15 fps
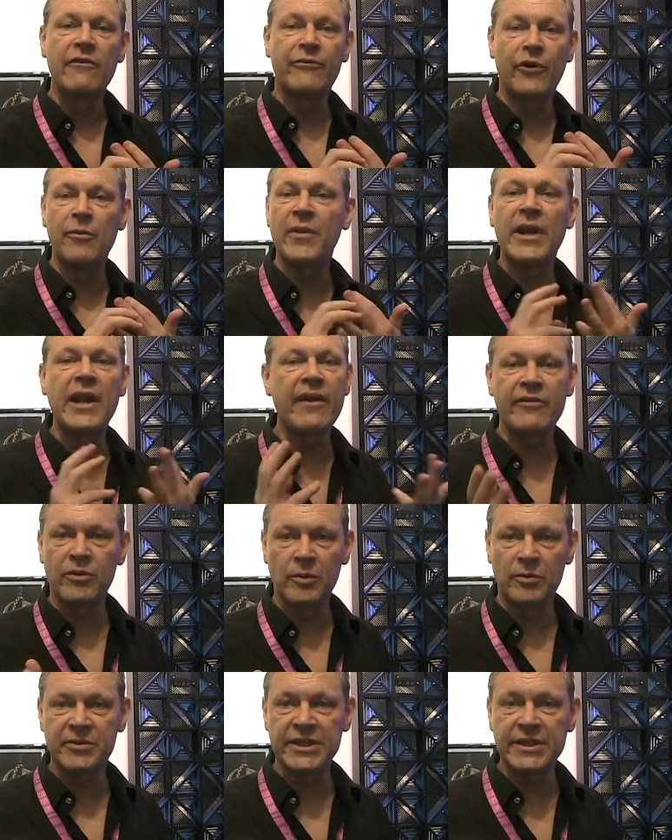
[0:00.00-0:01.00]
from
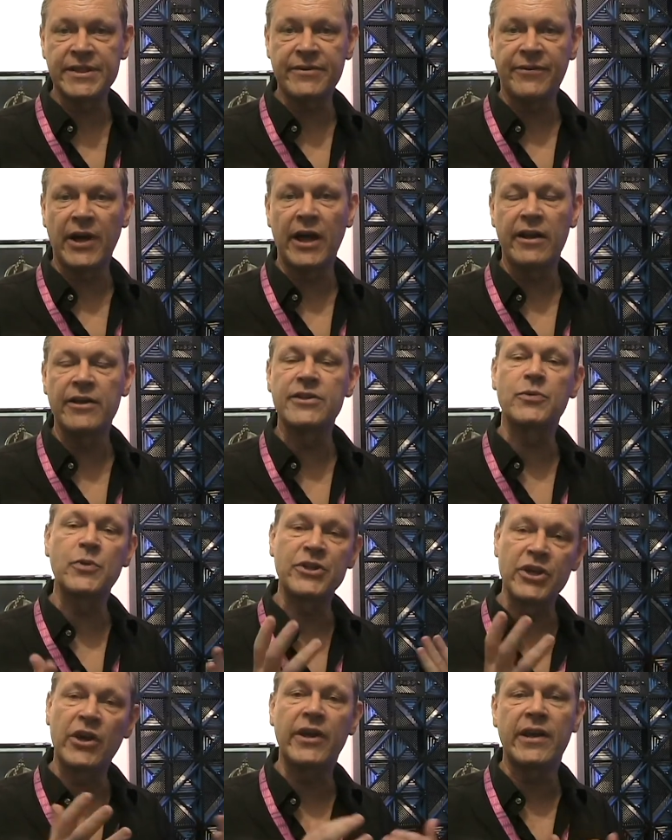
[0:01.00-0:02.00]
inevitable disk failures, we
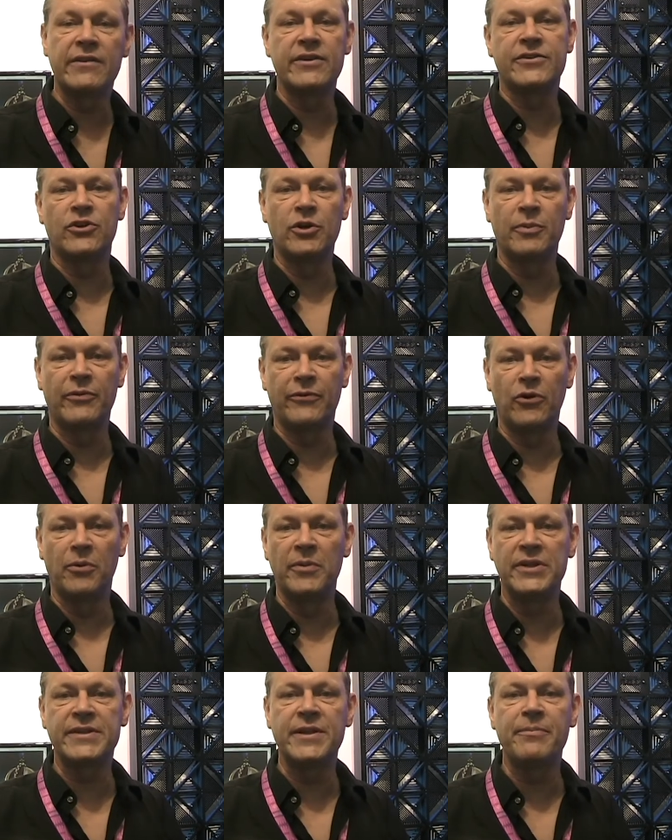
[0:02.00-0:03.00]
don't get the sort of
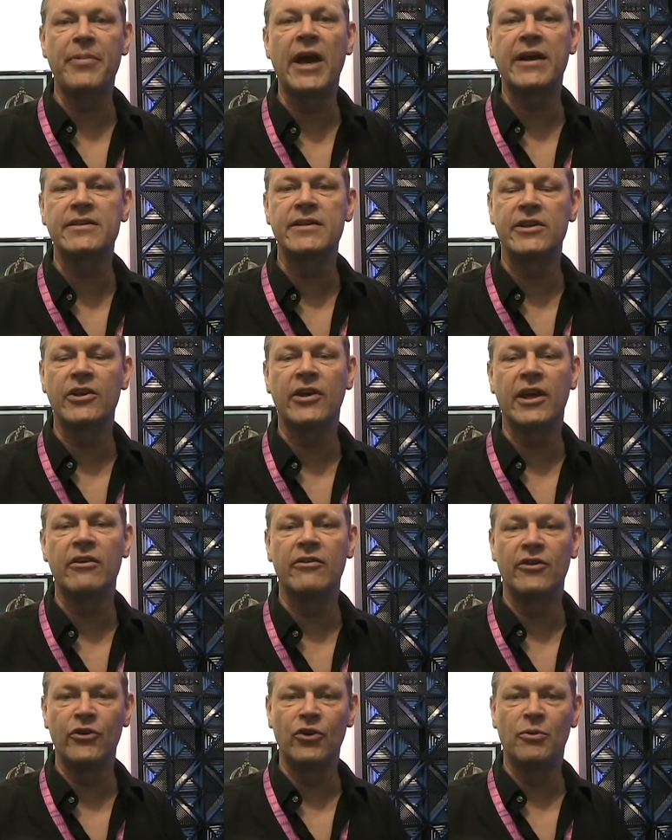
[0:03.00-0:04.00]
performance impacts that you get
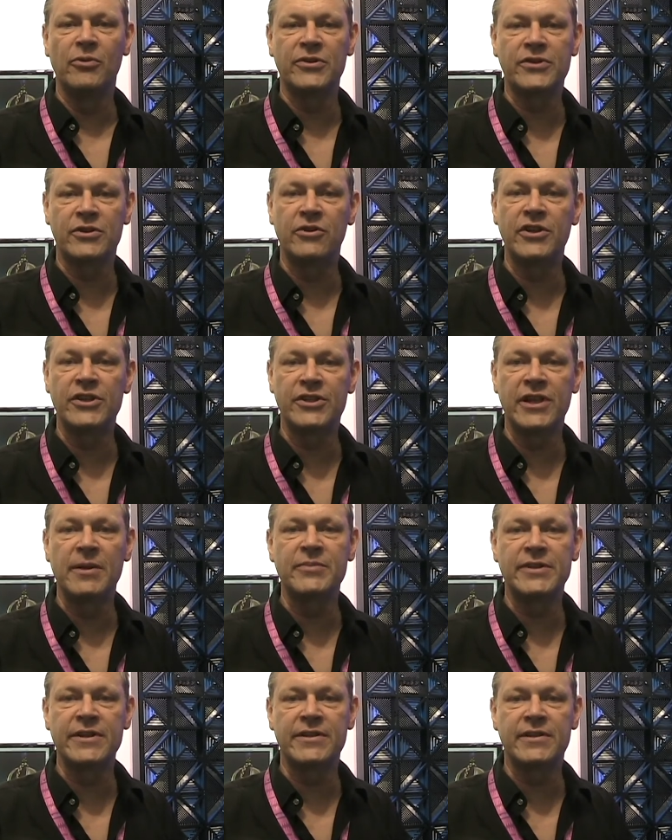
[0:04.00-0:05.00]
on a normal storage
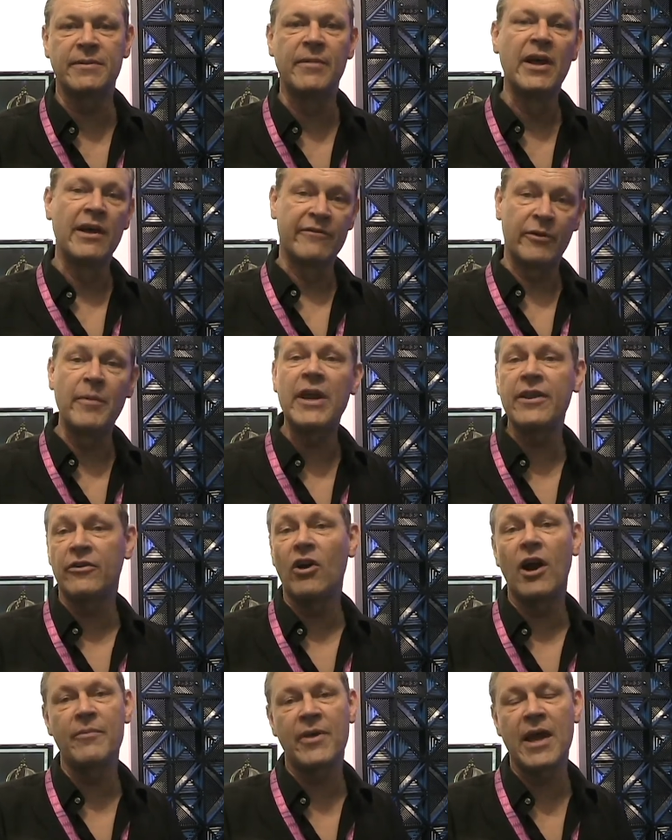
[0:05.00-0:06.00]
subsystem from either
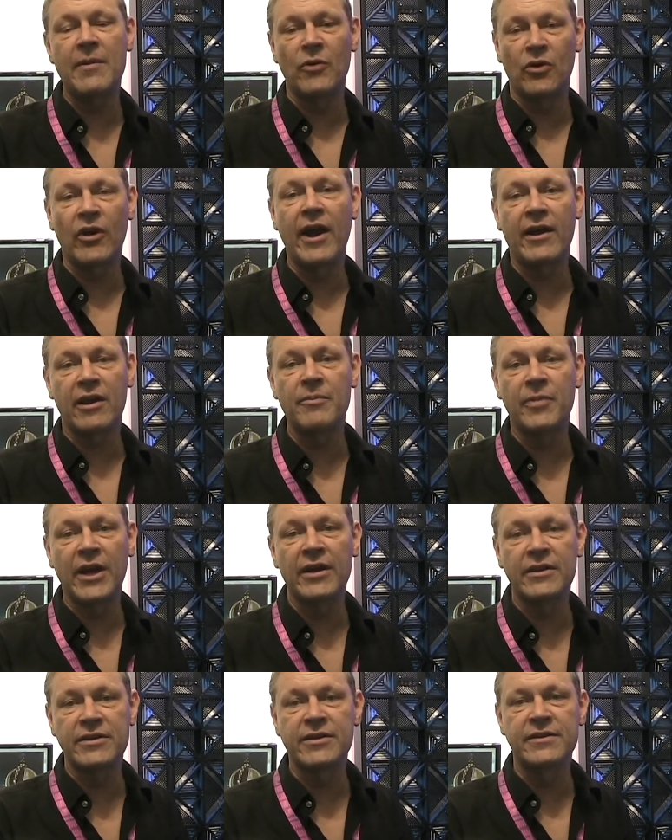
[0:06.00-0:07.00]
IBM or our
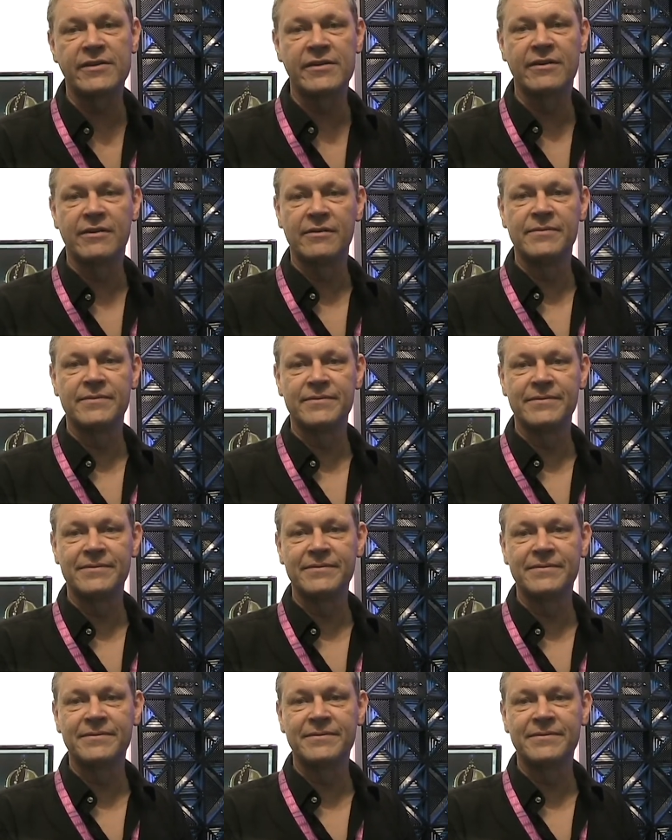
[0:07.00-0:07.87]
competitors.